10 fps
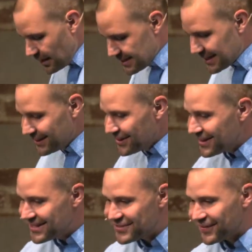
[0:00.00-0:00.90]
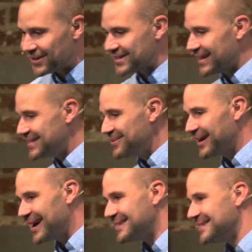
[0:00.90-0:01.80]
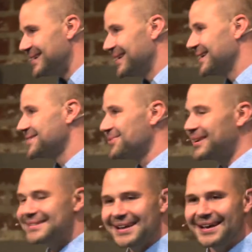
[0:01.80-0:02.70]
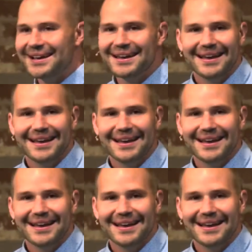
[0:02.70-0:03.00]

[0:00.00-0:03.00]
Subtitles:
As I look at this verse and I see what God's done, I just want to say,